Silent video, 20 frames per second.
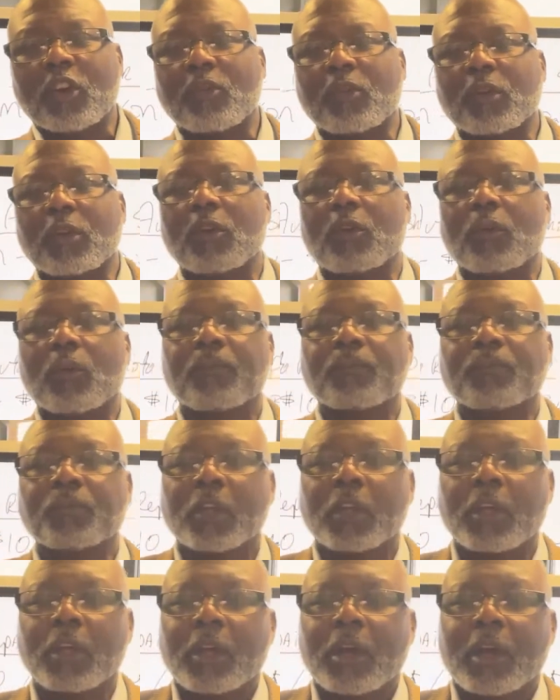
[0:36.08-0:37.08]
you
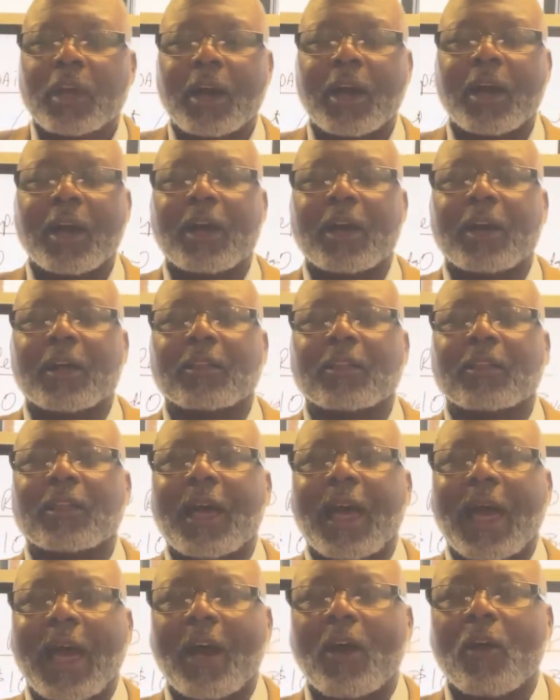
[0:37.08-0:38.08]

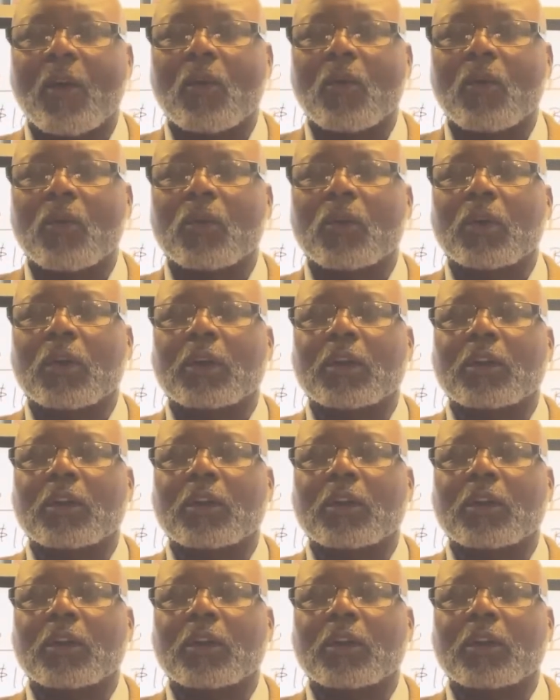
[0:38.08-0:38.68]
how,